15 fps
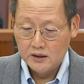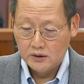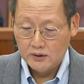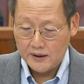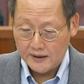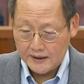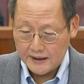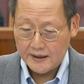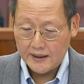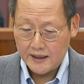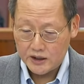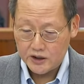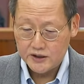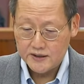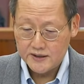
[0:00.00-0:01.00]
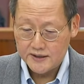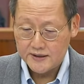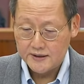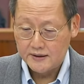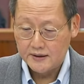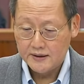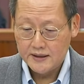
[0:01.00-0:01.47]
to take
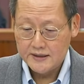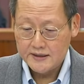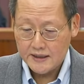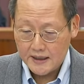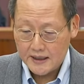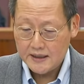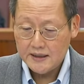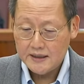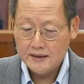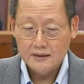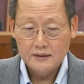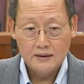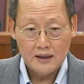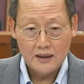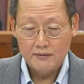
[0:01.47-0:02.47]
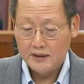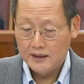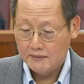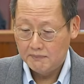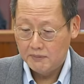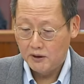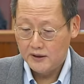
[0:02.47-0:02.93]
actions against any
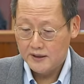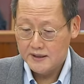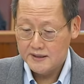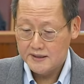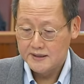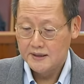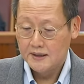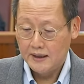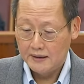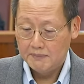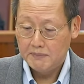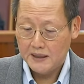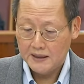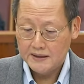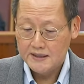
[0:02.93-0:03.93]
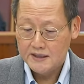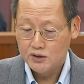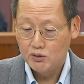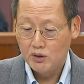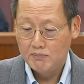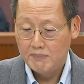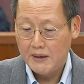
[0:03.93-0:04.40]
errant employers and parties
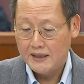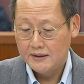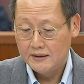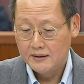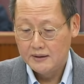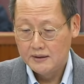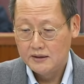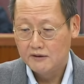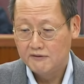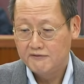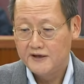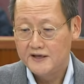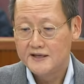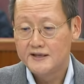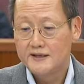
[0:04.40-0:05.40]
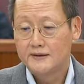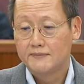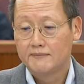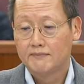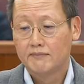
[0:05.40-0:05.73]
who abet the offence.